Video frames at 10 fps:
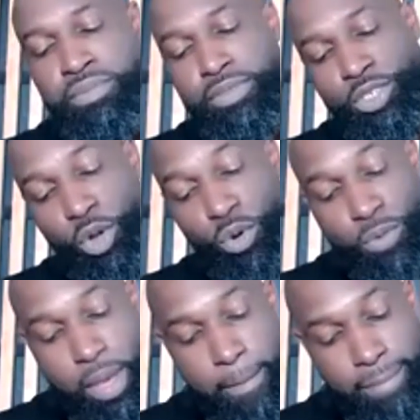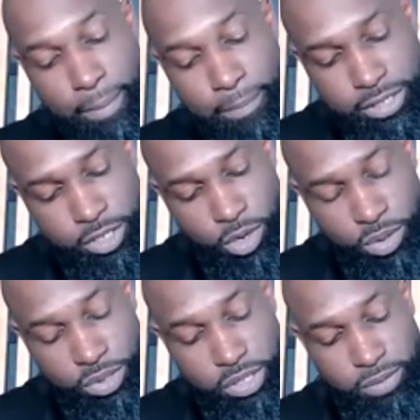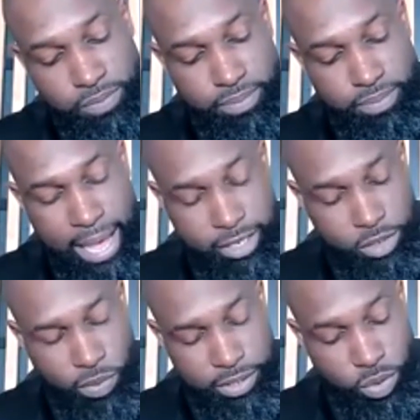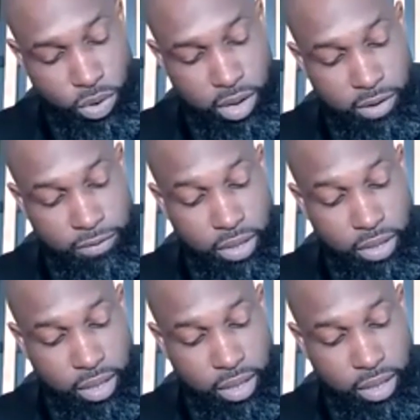So my business coach back in 2012,